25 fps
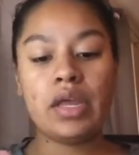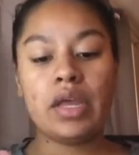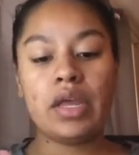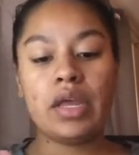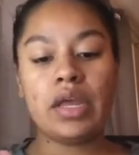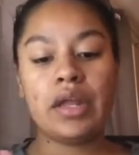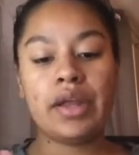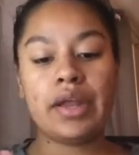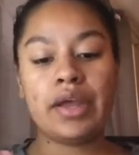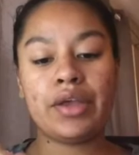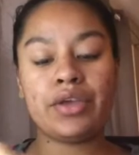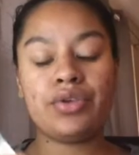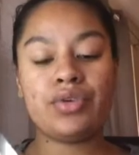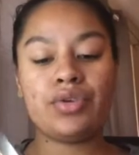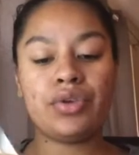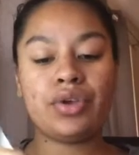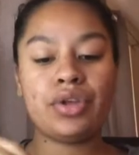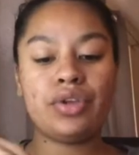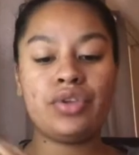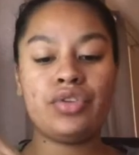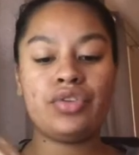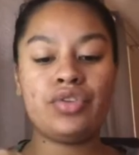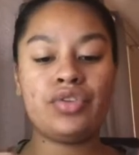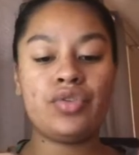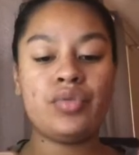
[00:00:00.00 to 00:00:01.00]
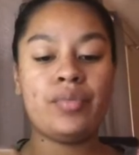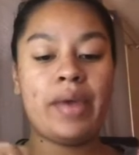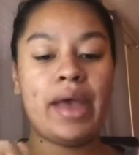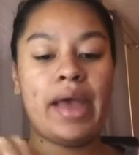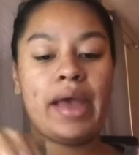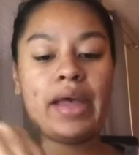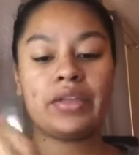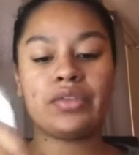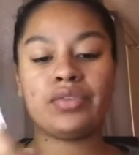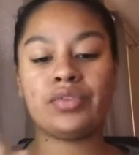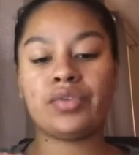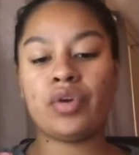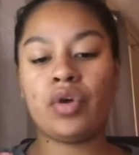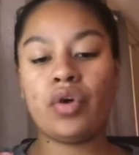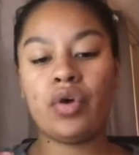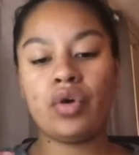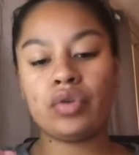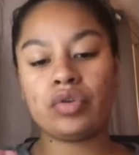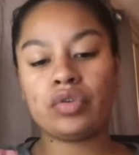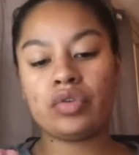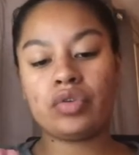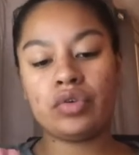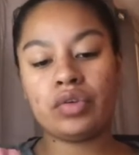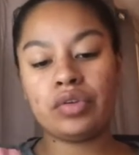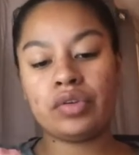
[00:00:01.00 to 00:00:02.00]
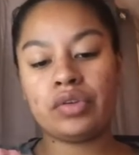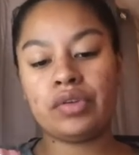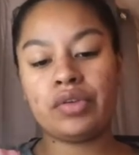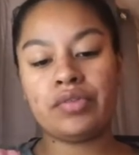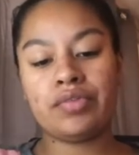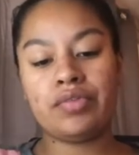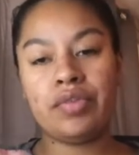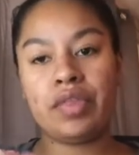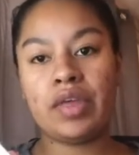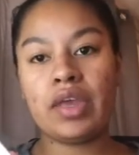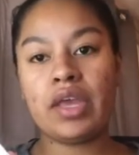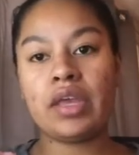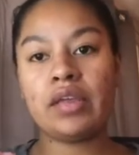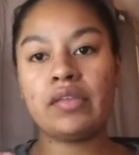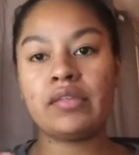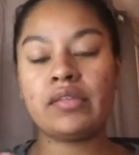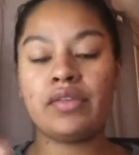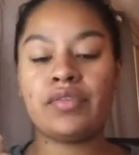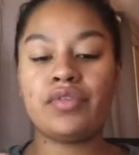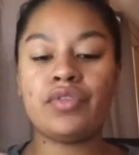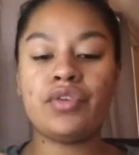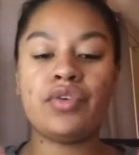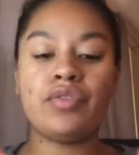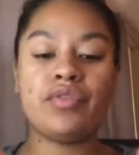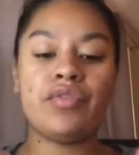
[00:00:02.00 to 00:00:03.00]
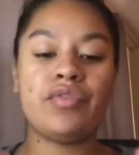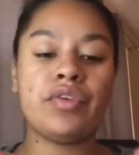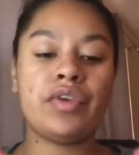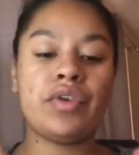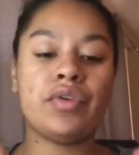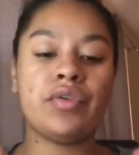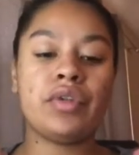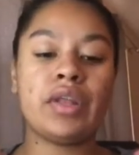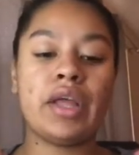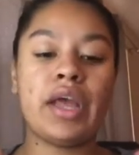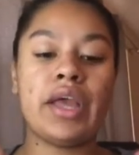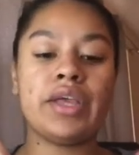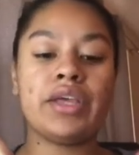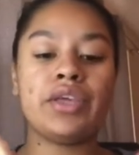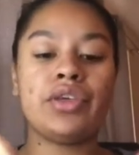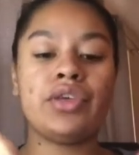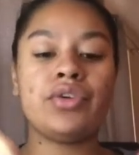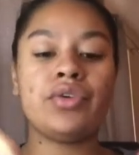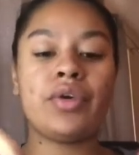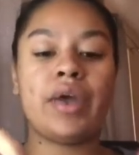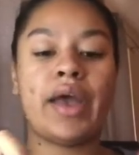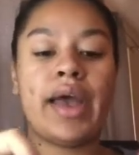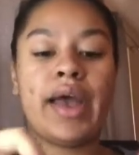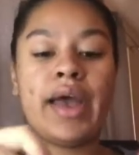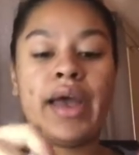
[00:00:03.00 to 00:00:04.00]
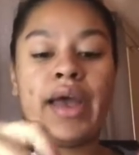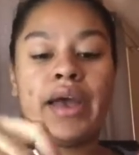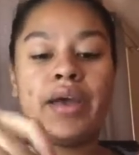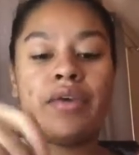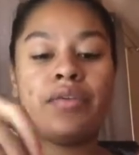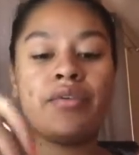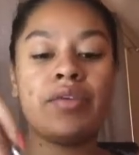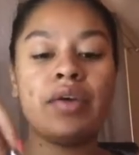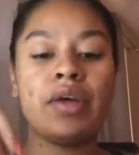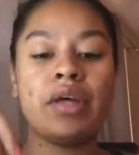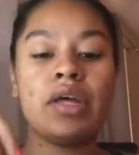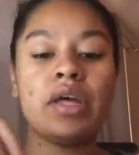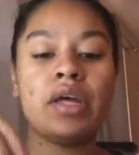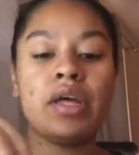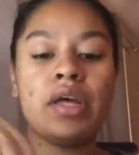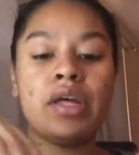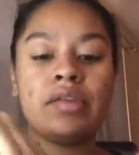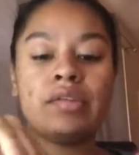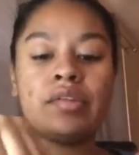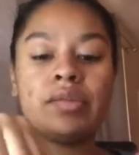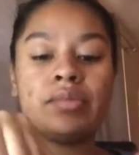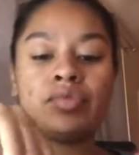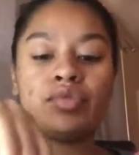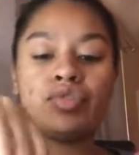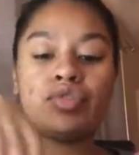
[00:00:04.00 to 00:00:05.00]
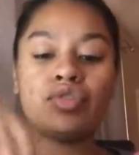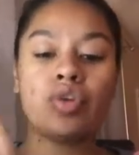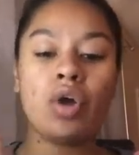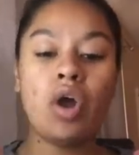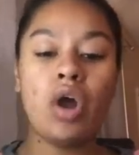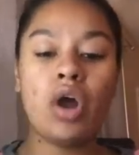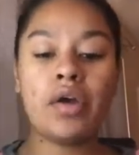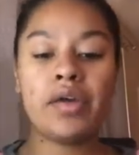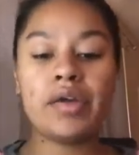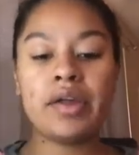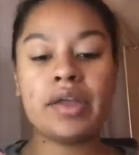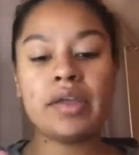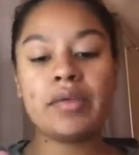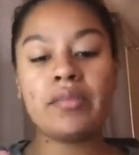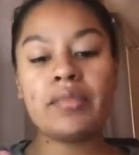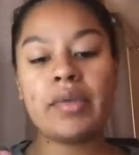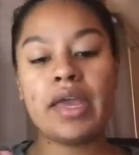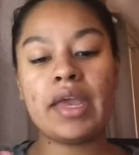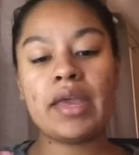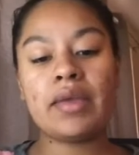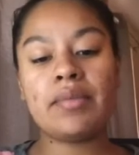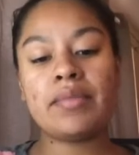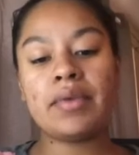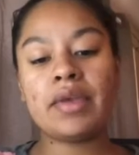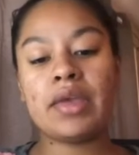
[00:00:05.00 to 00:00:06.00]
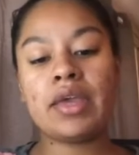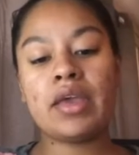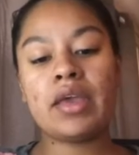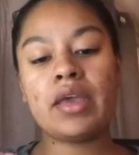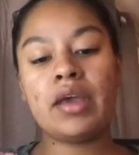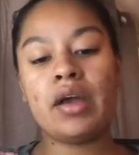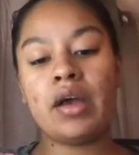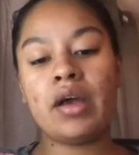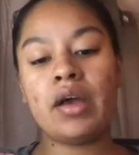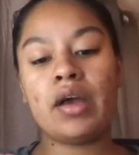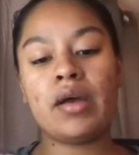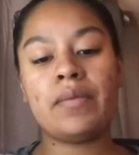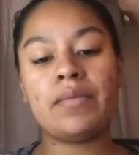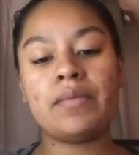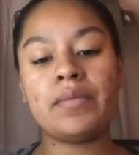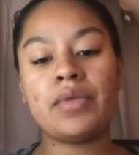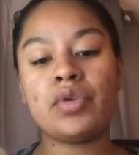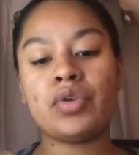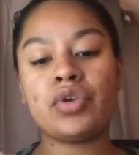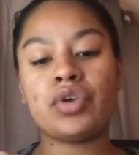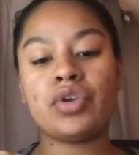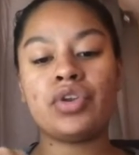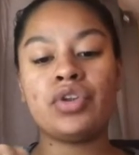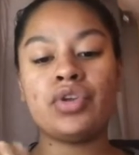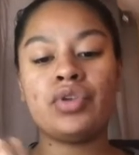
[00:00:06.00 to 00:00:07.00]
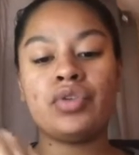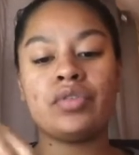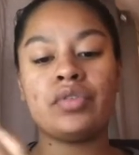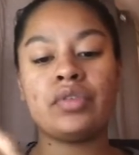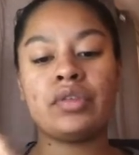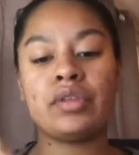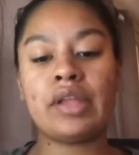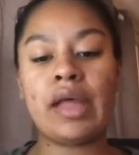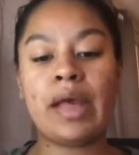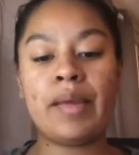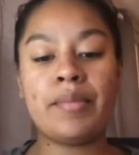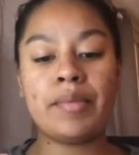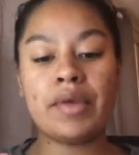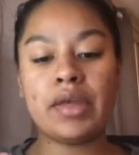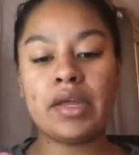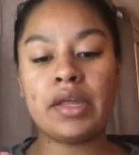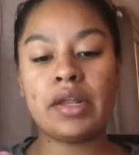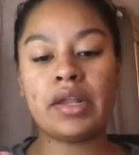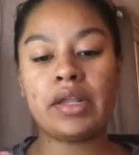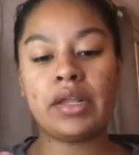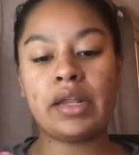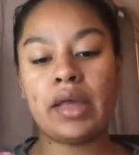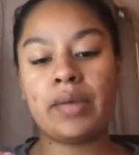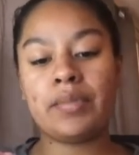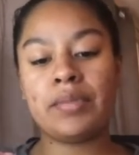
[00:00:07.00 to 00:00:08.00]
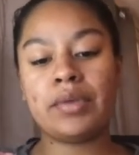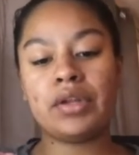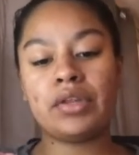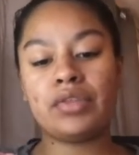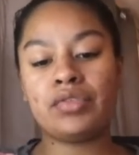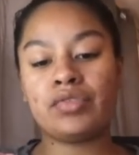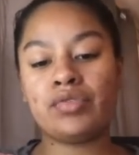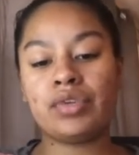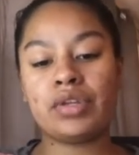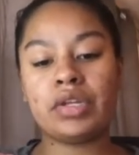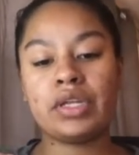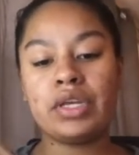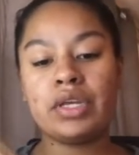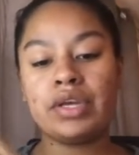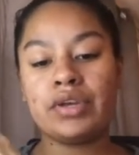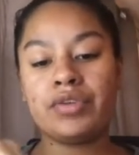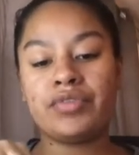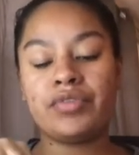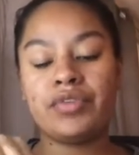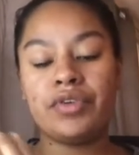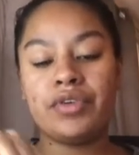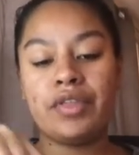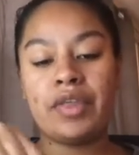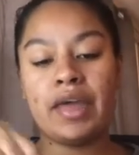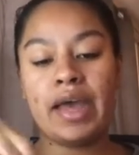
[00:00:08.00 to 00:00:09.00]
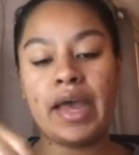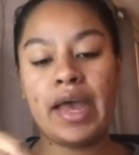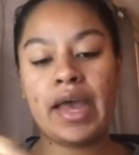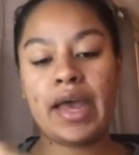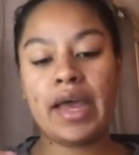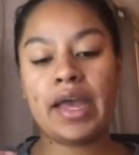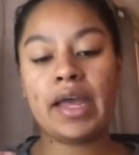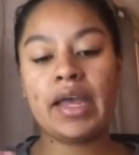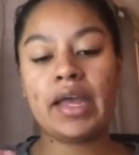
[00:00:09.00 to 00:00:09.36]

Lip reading: Now you can do masks for all sorts of things. If you feel like you have some scarring maybe, you can use lemon. Lemon is really good for that.